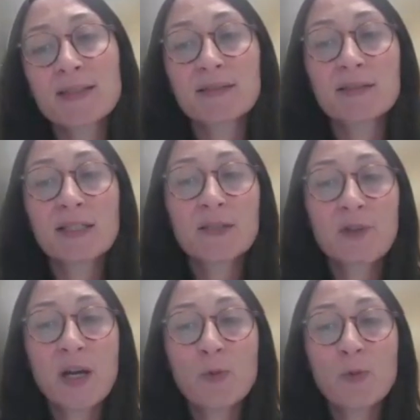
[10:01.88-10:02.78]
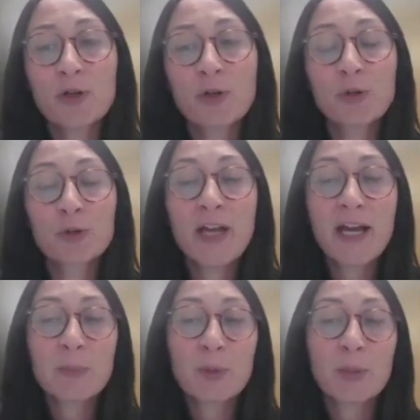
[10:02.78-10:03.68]
that this framework could
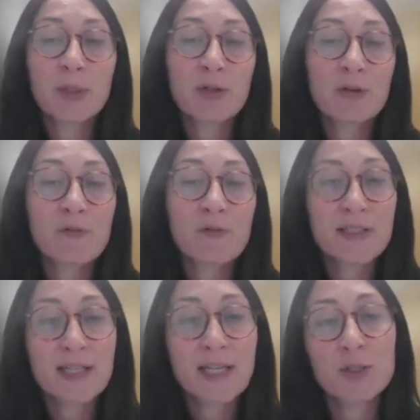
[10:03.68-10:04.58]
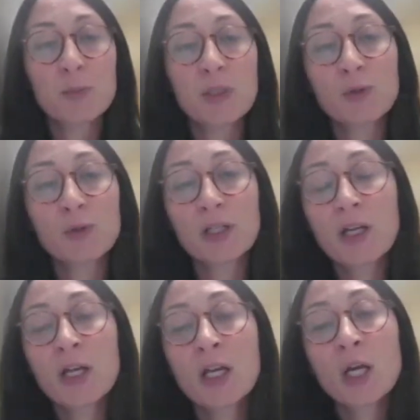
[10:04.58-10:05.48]
help open conversation between
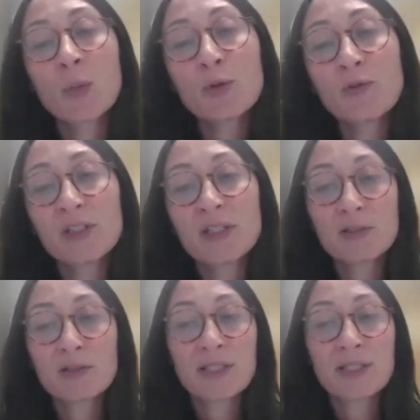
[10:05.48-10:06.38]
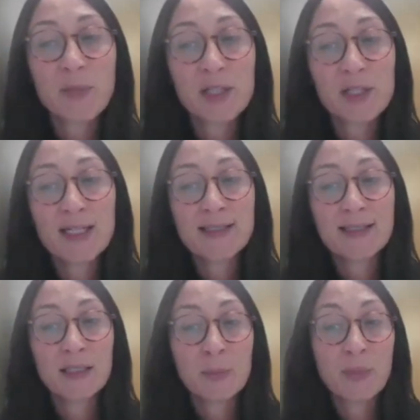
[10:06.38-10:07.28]
movement disorder
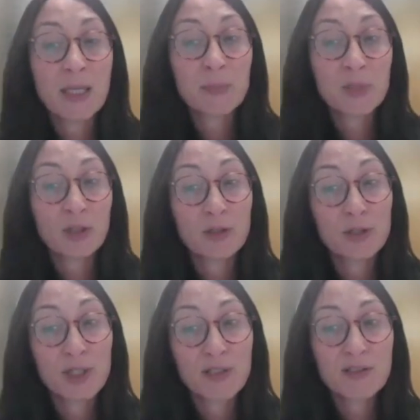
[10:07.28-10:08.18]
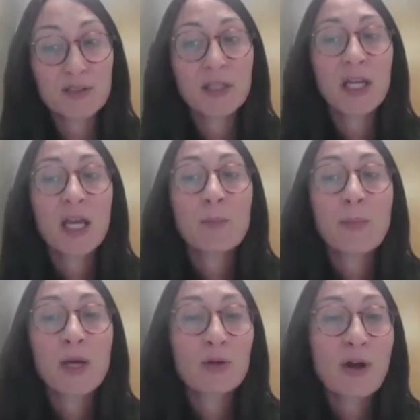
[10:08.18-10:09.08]
specialists and epileptologists.
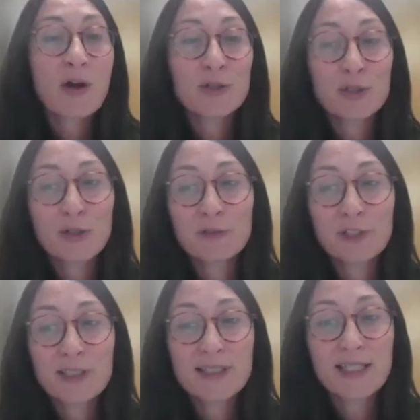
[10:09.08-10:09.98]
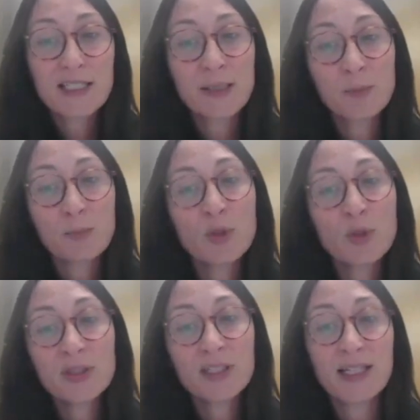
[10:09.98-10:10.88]
Myoclonus often sits in
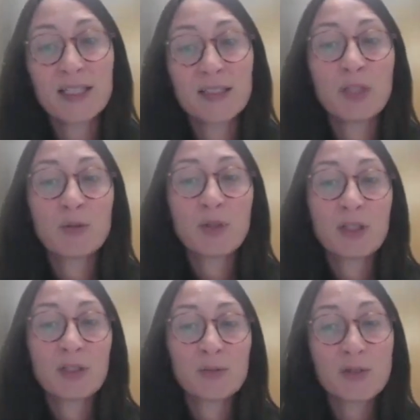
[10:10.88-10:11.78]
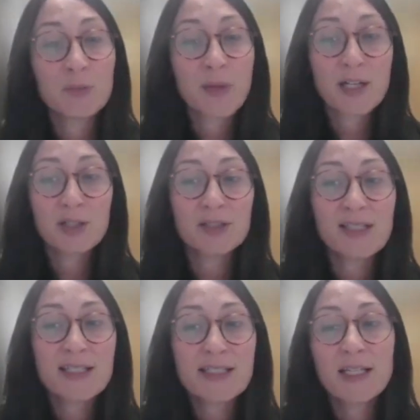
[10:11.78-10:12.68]
borderland between the two
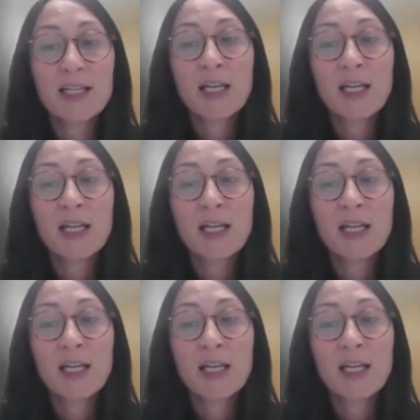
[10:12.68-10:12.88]
specialties,